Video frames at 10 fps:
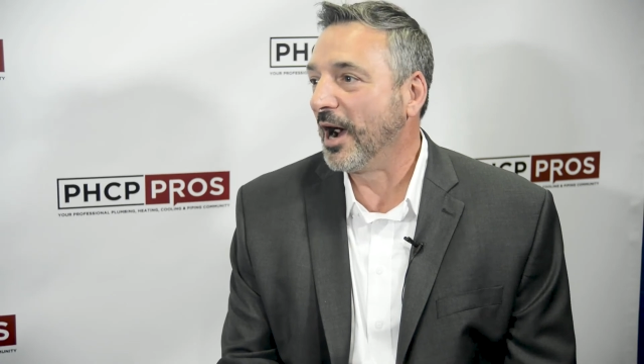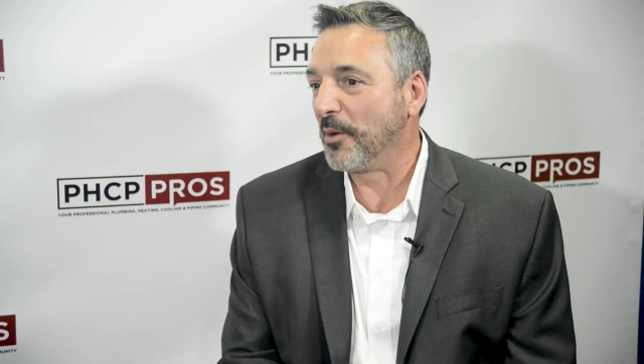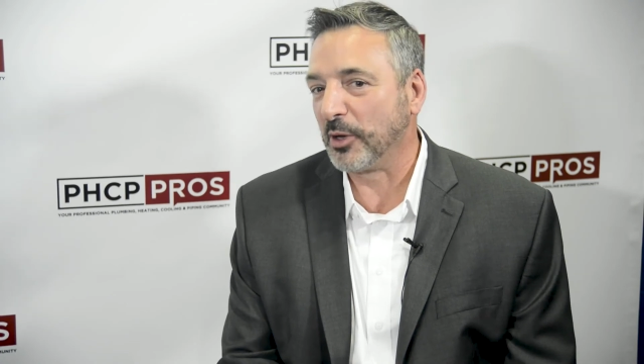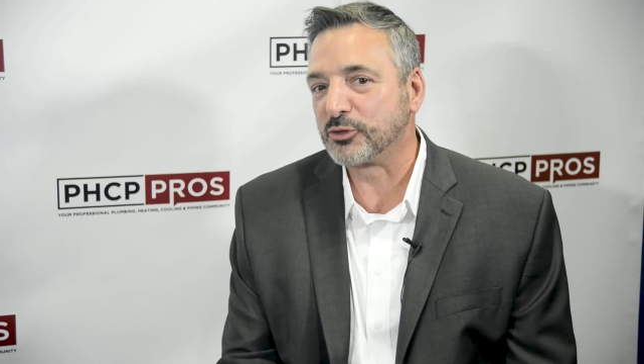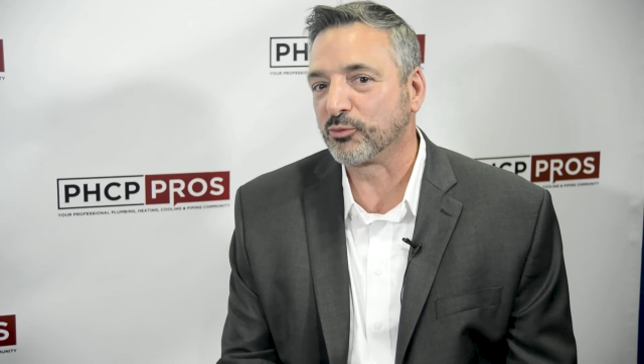
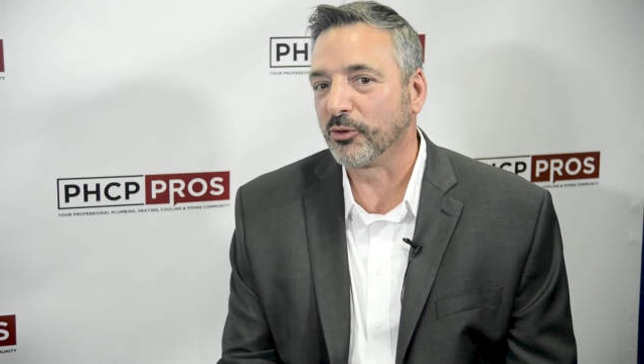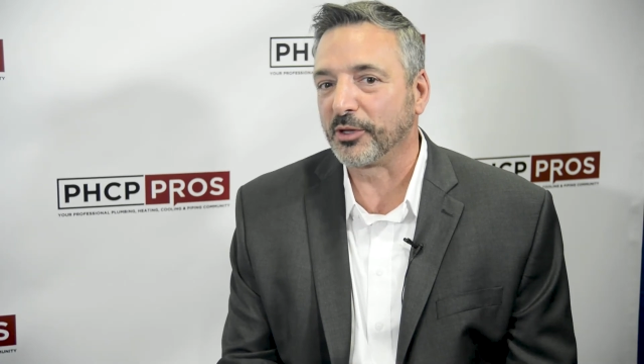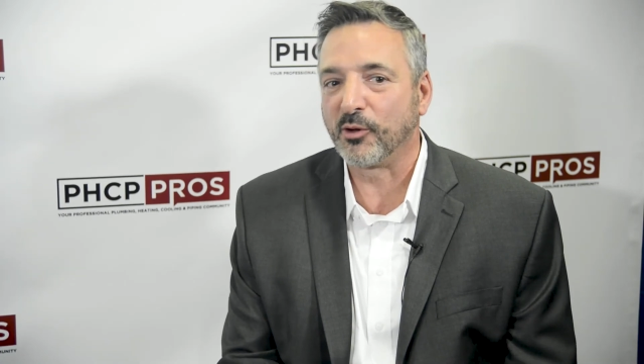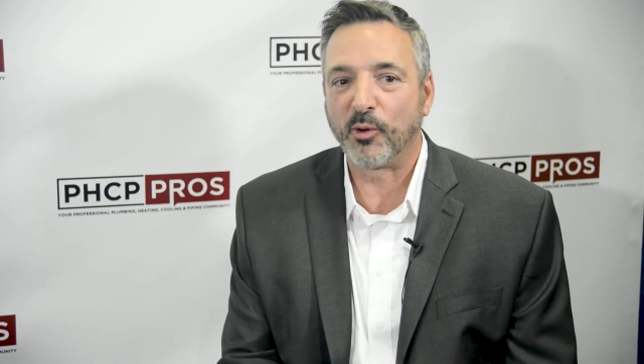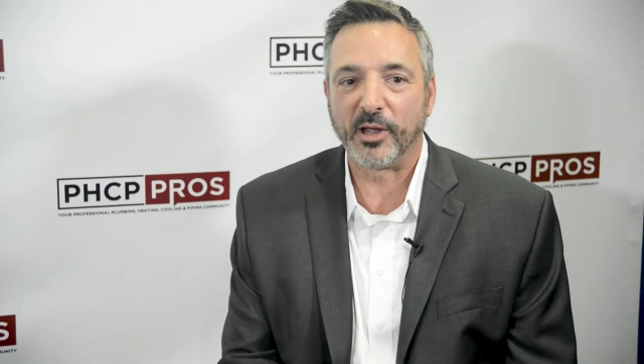It's
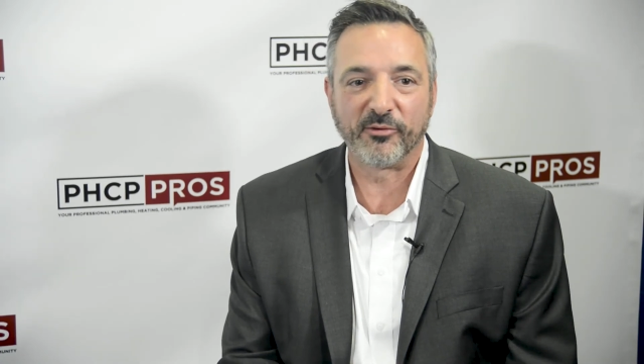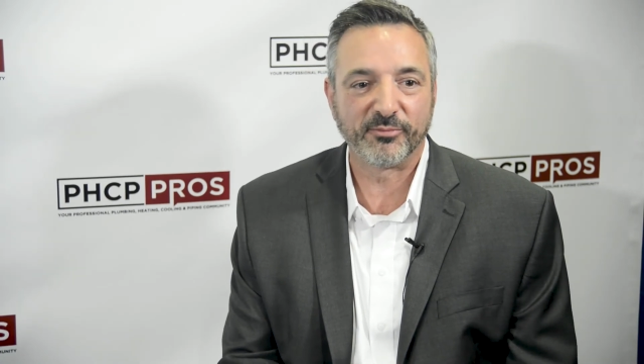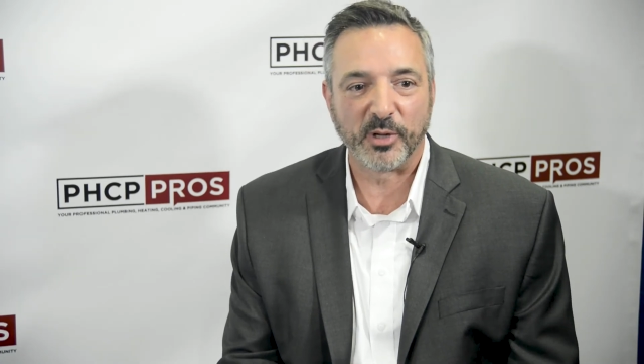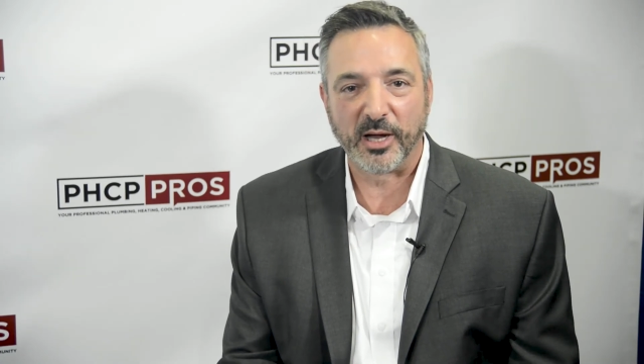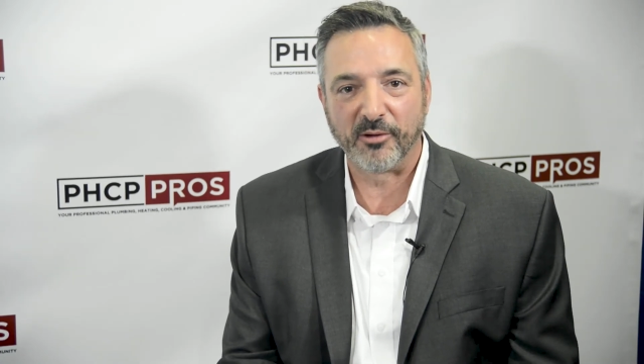really a way of
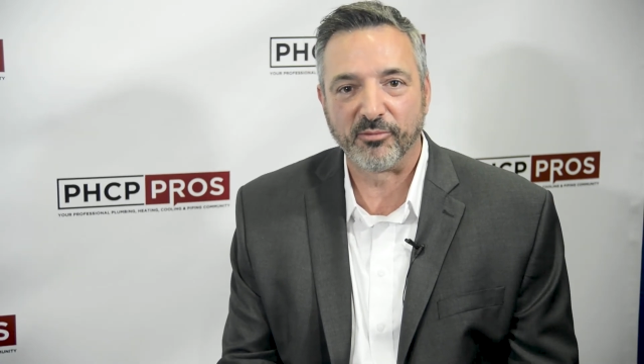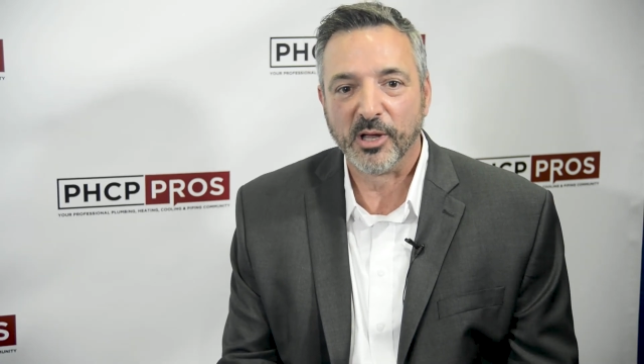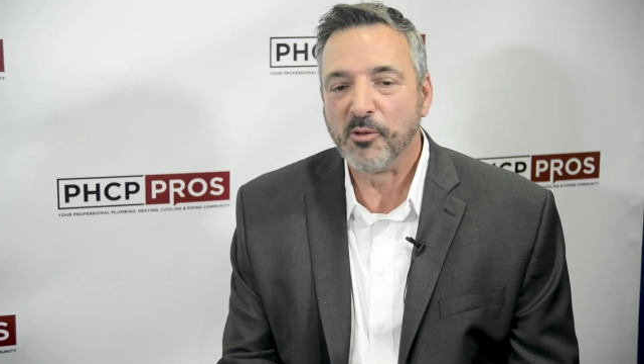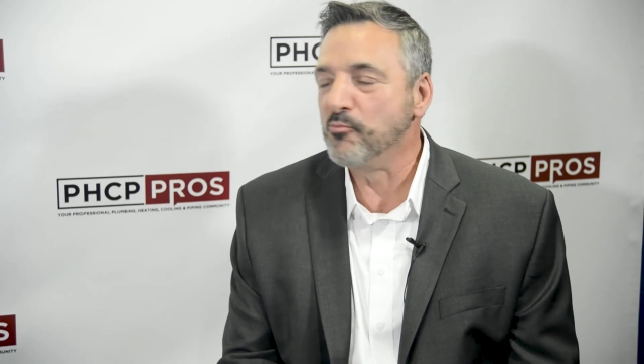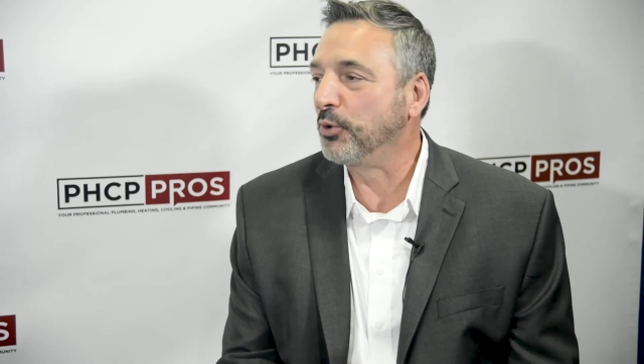
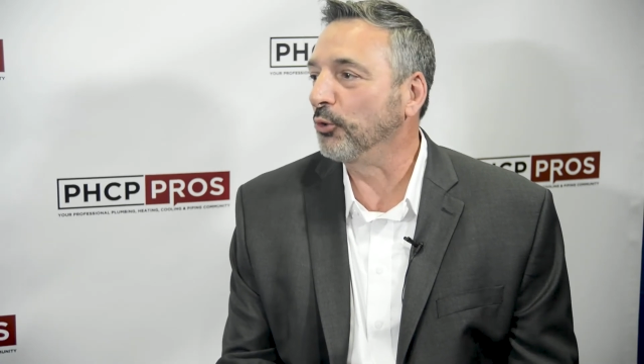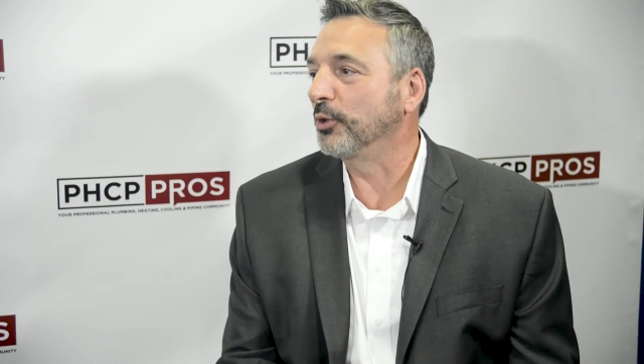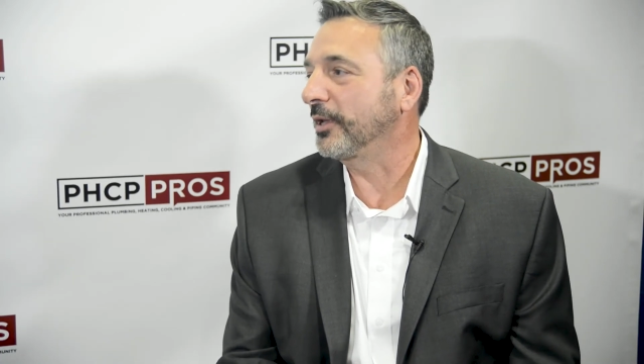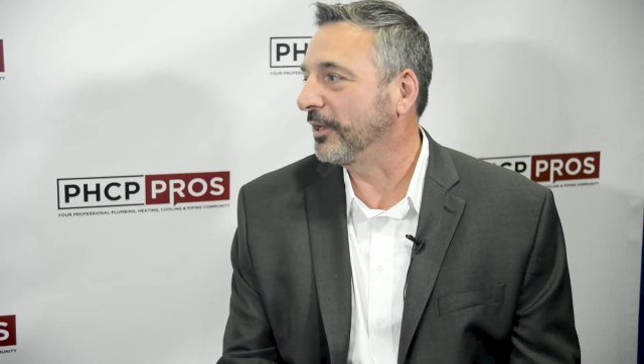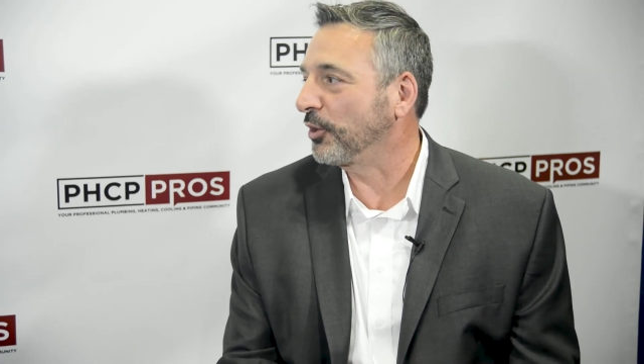
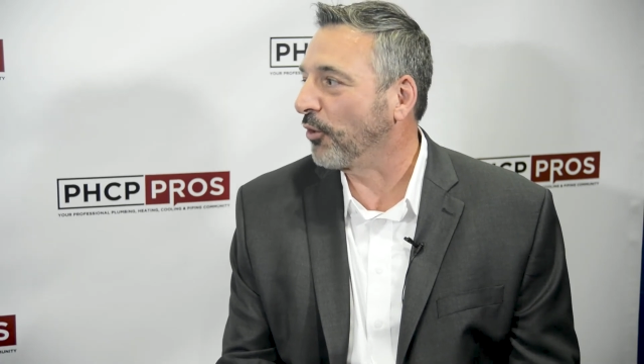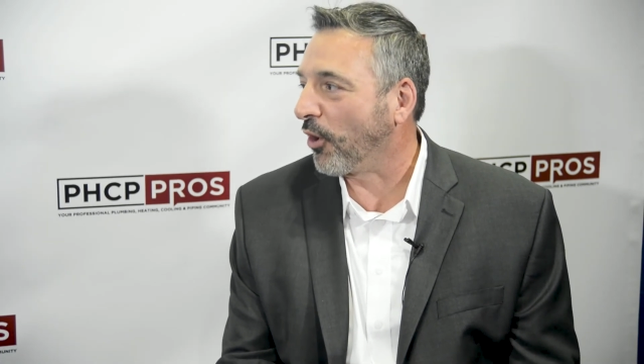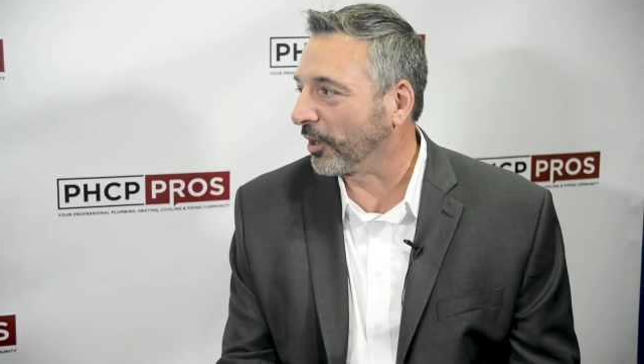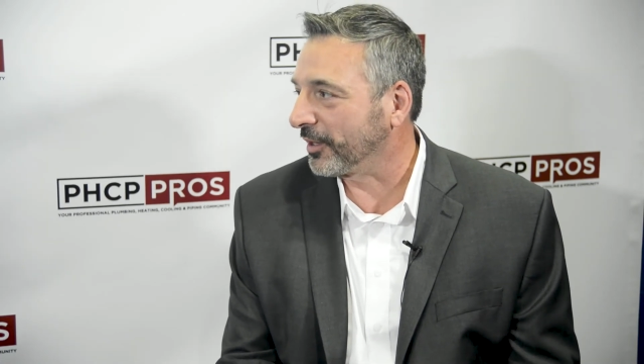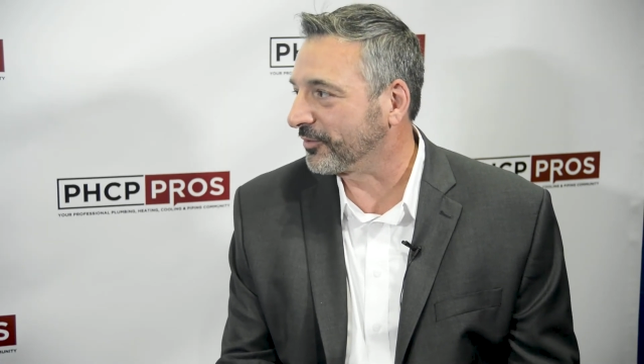building in an
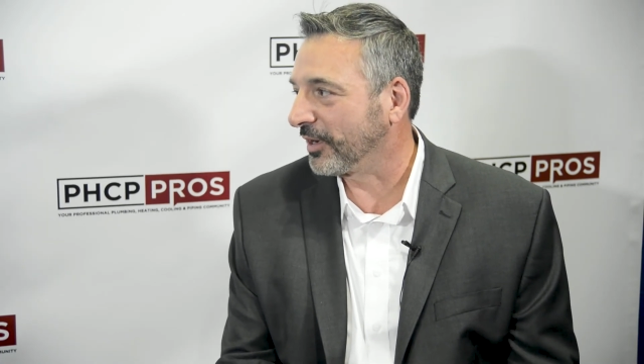audit